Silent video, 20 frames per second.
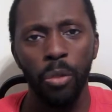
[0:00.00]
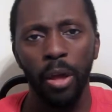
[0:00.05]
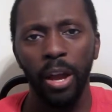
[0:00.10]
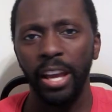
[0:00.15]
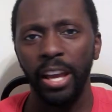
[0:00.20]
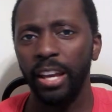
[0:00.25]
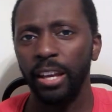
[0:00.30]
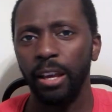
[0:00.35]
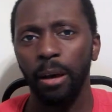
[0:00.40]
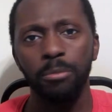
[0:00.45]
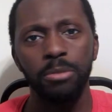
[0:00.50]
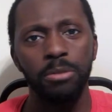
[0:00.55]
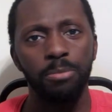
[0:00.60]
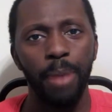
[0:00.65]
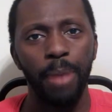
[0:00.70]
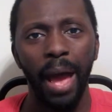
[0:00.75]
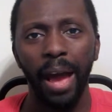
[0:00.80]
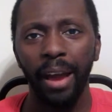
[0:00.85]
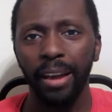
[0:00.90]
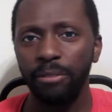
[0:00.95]
It comes
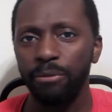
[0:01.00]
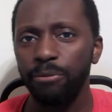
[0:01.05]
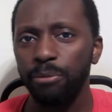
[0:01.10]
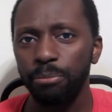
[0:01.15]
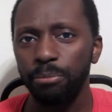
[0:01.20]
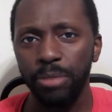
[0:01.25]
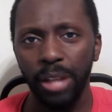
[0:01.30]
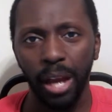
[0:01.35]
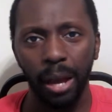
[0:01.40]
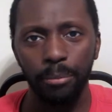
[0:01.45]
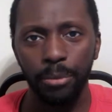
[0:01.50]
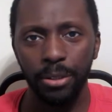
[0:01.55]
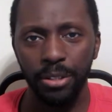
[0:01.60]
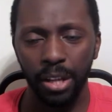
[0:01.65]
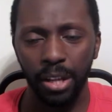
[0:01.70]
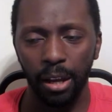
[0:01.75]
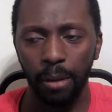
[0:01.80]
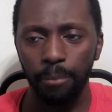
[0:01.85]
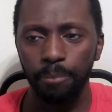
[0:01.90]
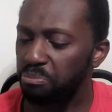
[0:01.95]
back from time to
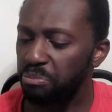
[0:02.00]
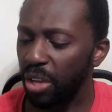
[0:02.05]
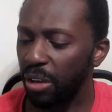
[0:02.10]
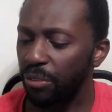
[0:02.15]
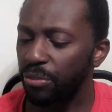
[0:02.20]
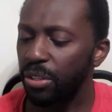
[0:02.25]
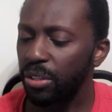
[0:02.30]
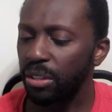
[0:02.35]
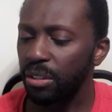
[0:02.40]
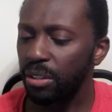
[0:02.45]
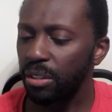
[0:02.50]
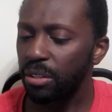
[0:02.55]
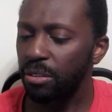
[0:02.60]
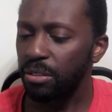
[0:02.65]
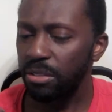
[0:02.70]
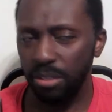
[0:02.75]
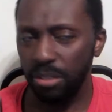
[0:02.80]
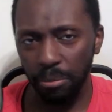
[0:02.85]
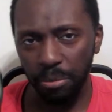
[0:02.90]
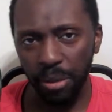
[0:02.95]
time. Definitely
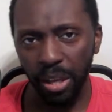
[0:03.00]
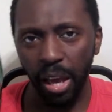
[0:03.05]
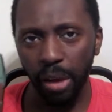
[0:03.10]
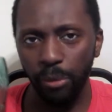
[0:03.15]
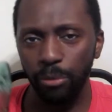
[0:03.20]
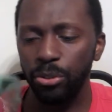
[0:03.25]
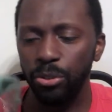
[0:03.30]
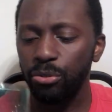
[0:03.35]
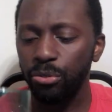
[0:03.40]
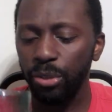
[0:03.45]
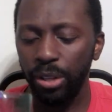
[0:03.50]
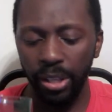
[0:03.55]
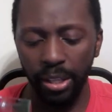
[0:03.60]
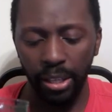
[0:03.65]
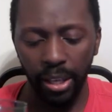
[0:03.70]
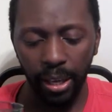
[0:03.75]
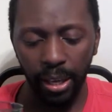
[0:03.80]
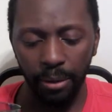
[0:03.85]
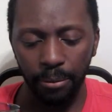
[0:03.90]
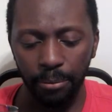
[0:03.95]
something I would drink
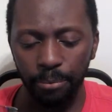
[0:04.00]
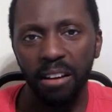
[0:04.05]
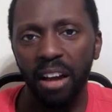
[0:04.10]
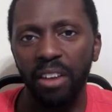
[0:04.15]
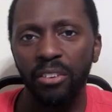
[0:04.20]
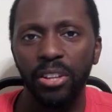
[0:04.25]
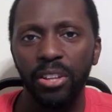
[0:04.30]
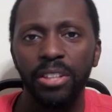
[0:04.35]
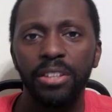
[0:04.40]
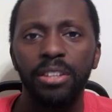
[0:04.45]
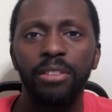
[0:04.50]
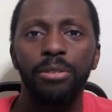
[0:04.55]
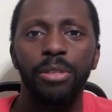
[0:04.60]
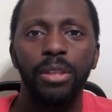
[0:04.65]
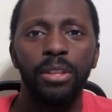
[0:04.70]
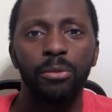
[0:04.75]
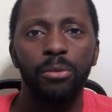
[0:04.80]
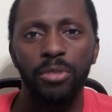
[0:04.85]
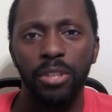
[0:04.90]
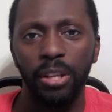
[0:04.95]
again. I really didn't think
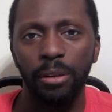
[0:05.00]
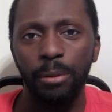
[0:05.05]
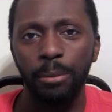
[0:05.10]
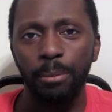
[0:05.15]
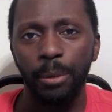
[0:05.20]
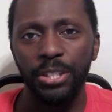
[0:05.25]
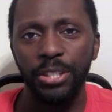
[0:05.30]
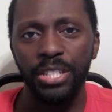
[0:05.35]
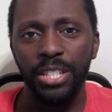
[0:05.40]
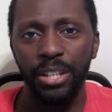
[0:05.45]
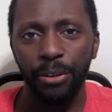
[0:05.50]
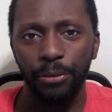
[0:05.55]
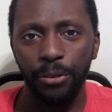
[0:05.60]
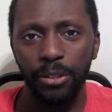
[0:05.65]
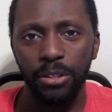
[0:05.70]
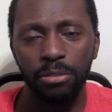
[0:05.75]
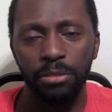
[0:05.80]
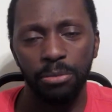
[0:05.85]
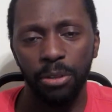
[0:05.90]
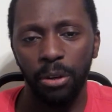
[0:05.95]
there was gonna be much
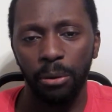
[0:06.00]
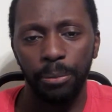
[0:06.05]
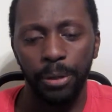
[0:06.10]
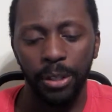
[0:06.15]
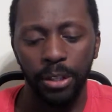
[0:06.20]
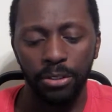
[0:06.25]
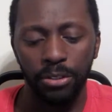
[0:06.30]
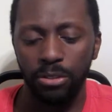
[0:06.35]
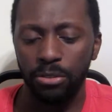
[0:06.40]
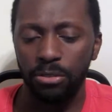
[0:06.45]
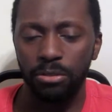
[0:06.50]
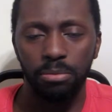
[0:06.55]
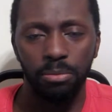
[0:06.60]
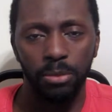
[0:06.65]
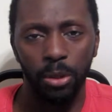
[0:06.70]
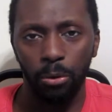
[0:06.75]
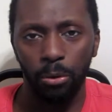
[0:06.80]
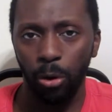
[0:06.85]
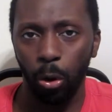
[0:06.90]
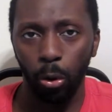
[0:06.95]
difference, you know, because it's, you
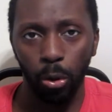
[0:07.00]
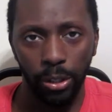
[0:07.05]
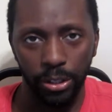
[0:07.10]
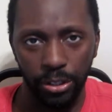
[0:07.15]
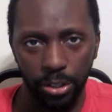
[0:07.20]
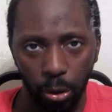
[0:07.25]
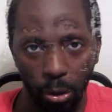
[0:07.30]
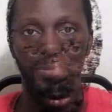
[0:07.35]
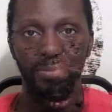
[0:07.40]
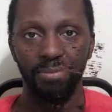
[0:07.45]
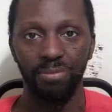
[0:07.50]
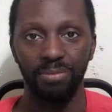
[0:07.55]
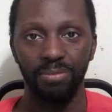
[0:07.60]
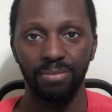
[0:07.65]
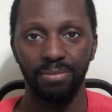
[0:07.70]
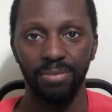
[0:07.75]
know, cola is cola.